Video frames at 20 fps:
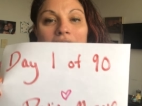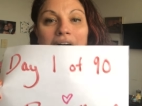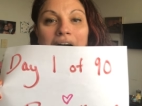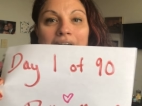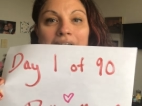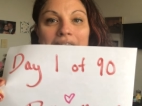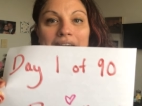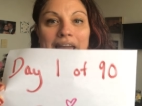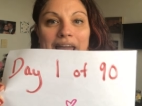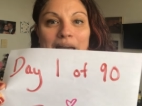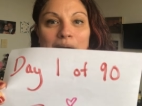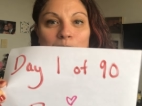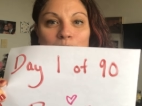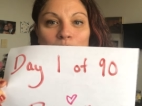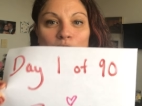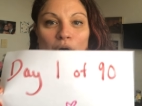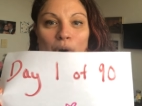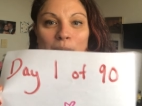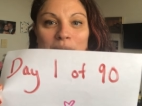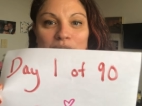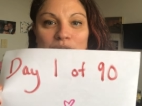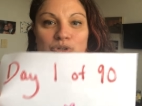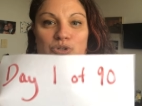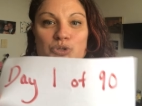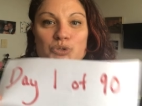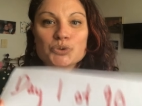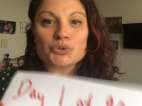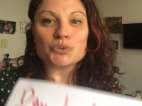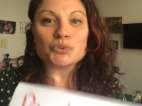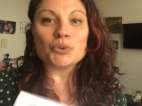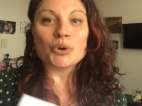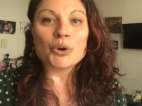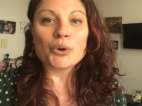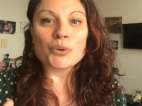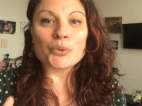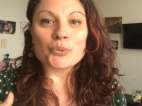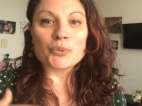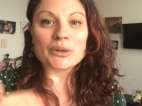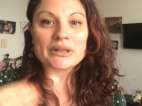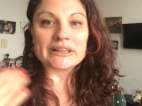I am going to
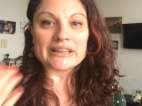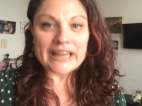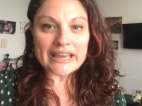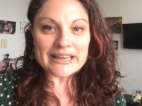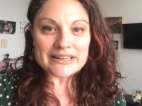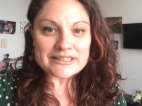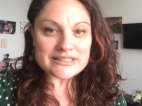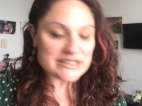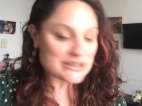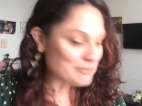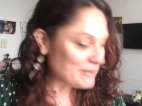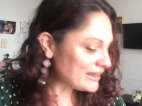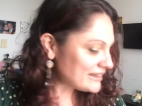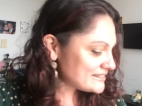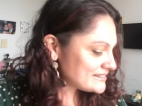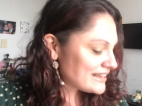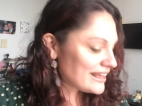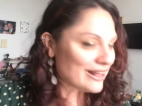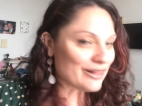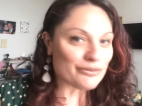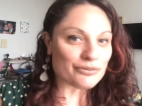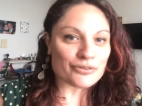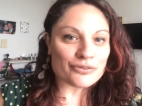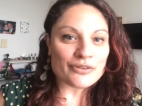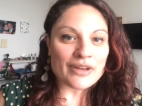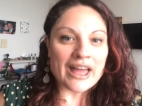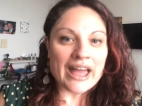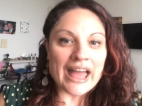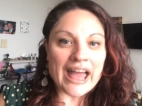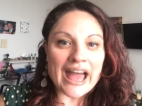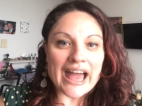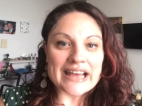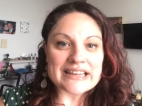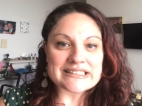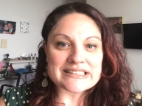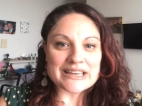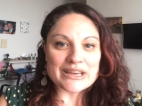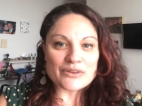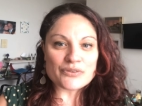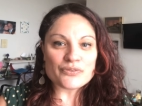relate to myself
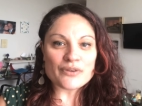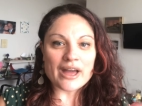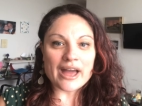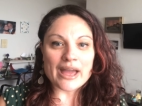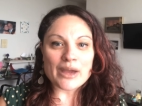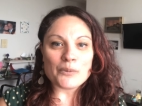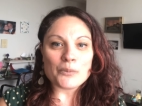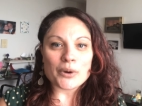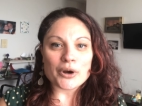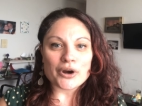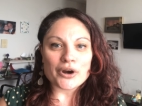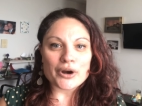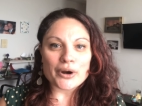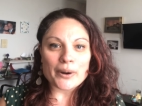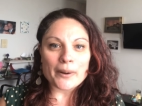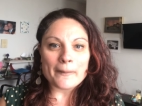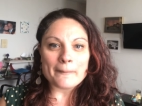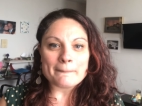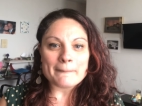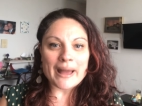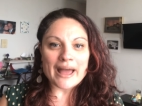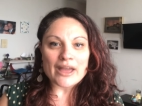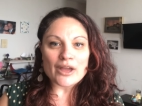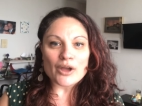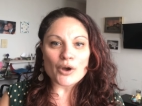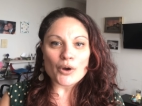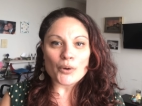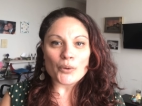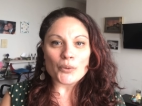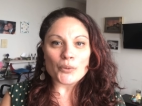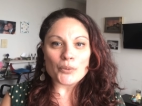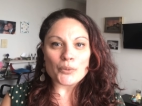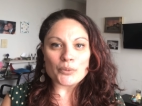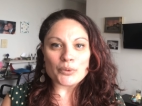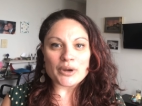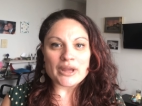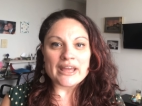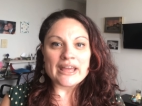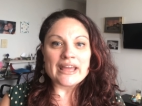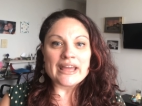as if I were my
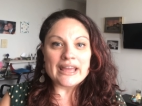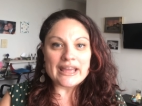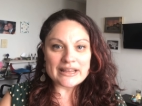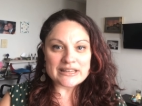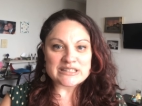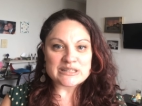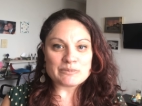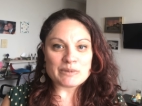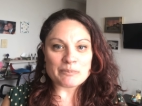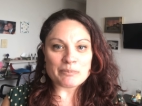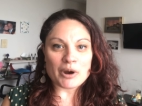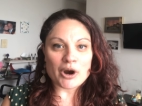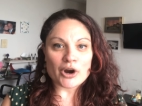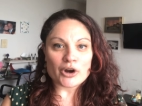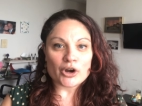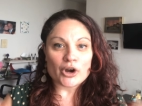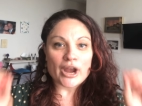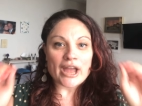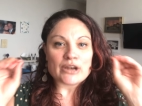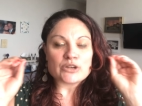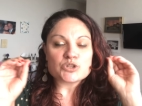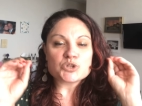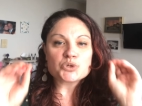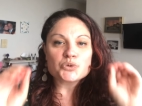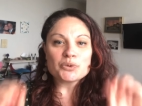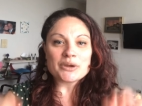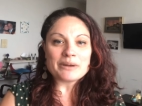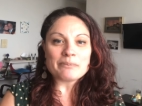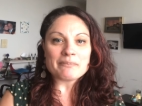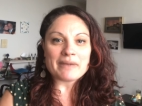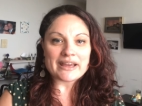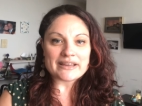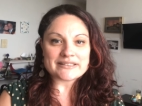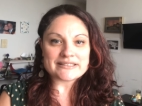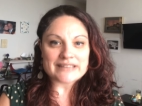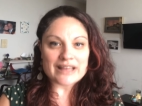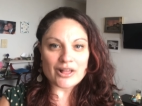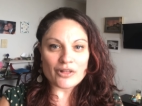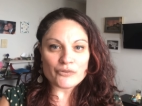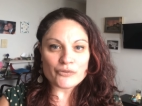own intimate partner and treat
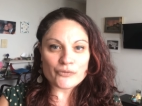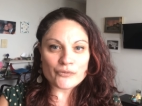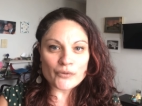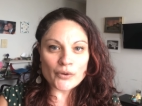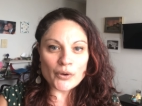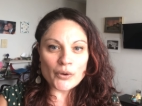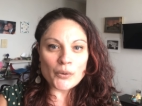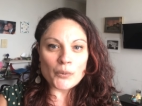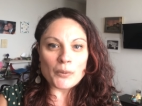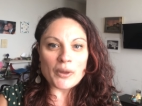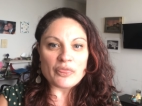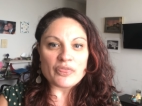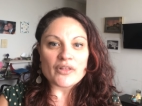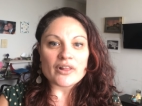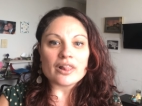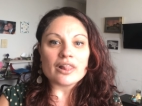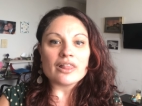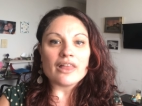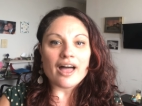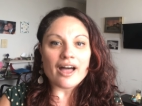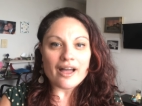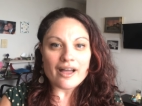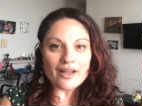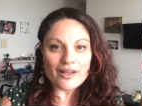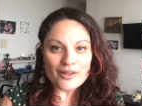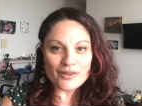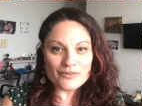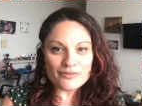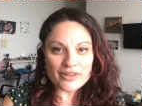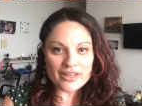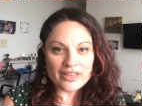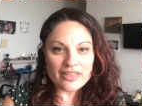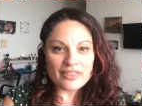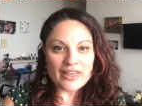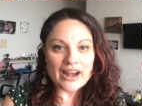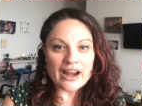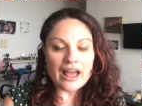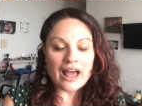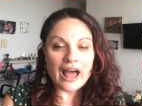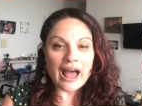myself with the love
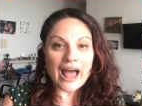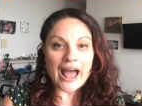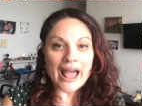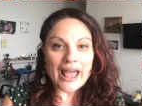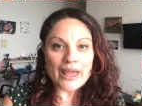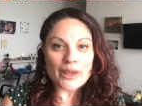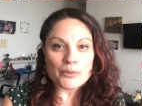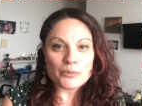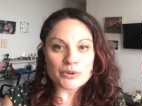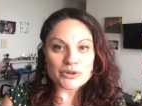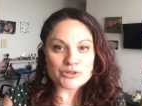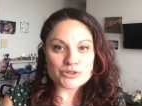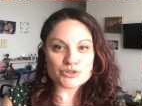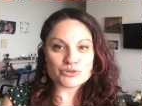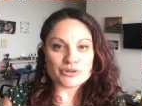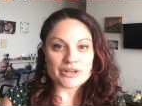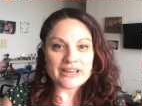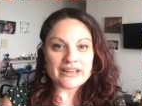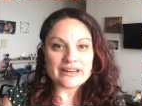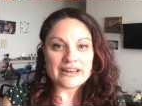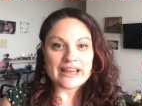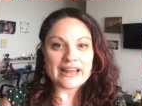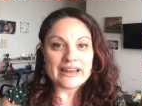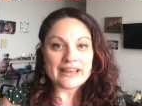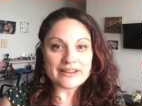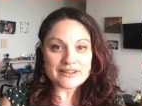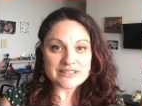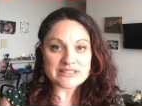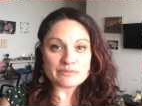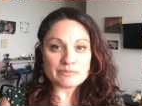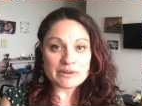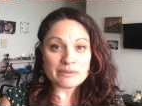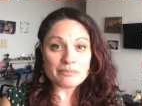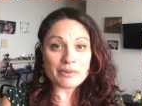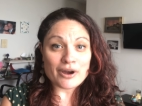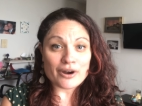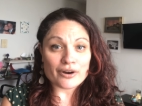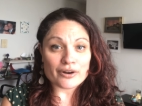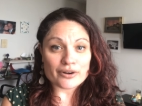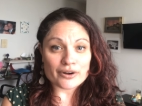that I would treat an intimate
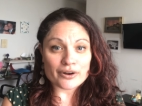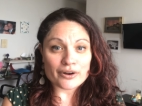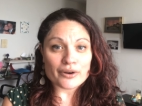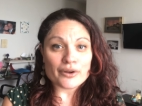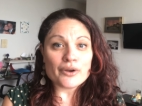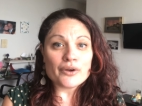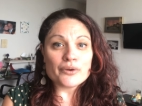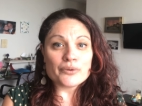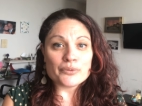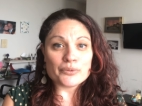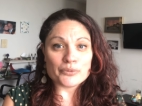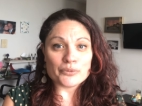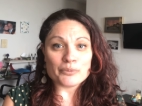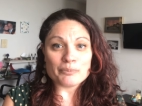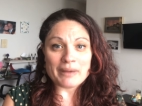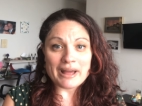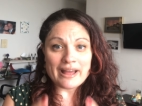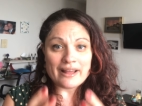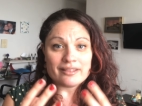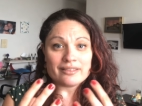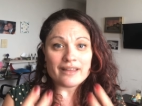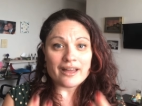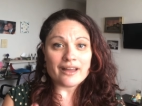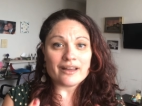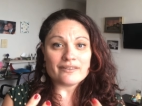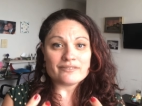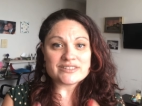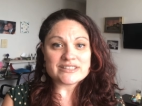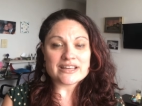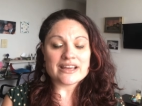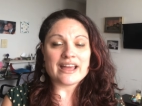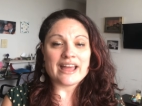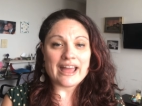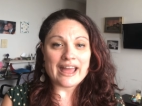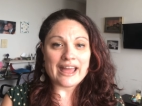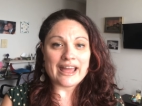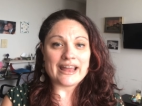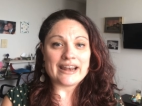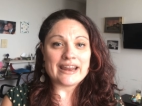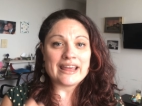partner whom I loved
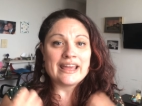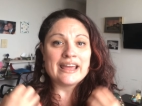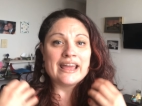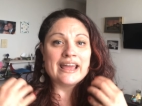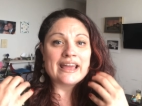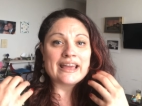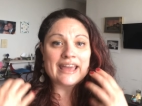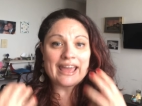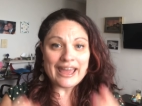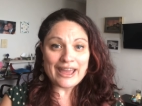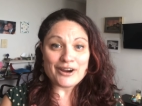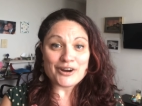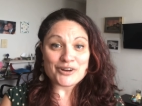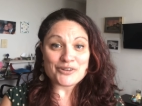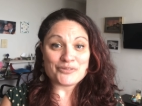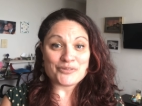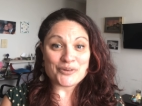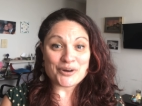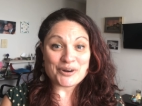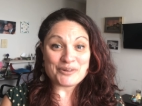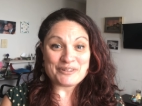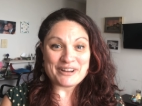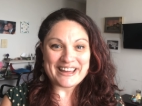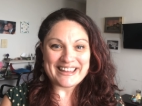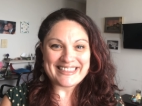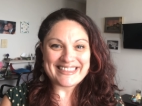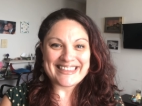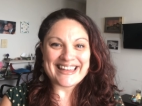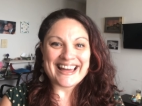and cared for with.